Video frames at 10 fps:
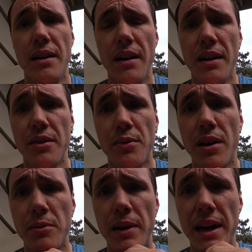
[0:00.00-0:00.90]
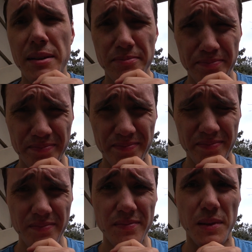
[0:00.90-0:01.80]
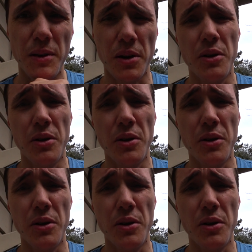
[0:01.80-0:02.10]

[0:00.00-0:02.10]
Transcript: the wrong way, or